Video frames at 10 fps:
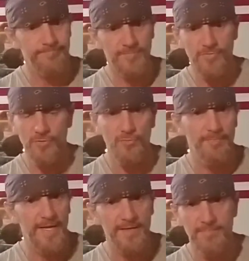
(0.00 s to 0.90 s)
through
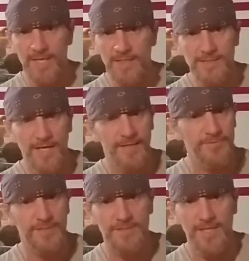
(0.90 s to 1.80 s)
many, many times
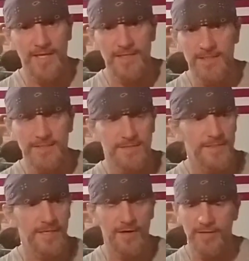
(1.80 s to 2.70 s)
since the 80s, and
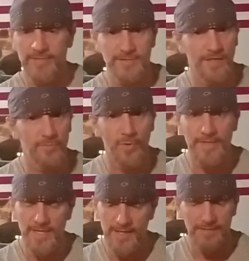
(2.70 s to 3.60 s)
then all of a sudden
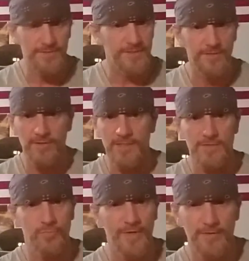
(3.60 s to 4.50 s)
one day I'm seeing all
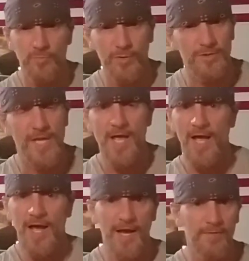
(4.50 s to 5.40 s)
these weird words,
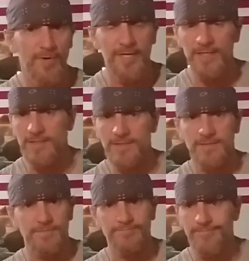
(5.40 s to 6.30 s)
highways,
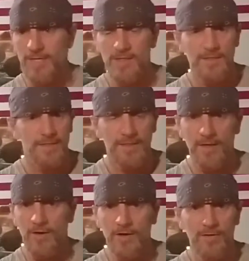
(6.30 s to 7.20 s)
and
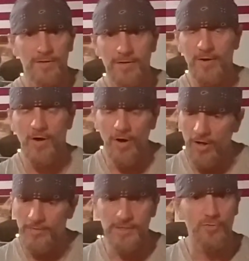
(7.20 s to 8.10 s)

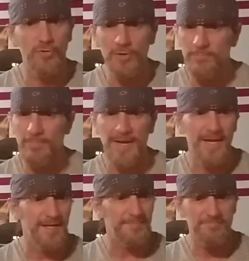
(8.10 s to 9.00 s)
all the
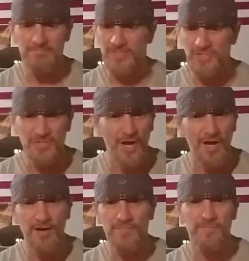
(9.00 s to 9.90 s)
crookback
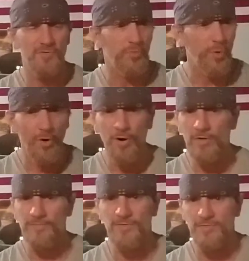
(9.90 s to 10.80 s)
stuff,
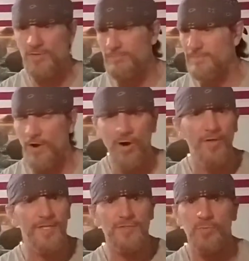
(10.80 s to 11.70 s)
dwarf, all
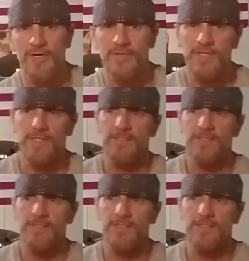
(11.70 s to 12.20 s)
these weird things.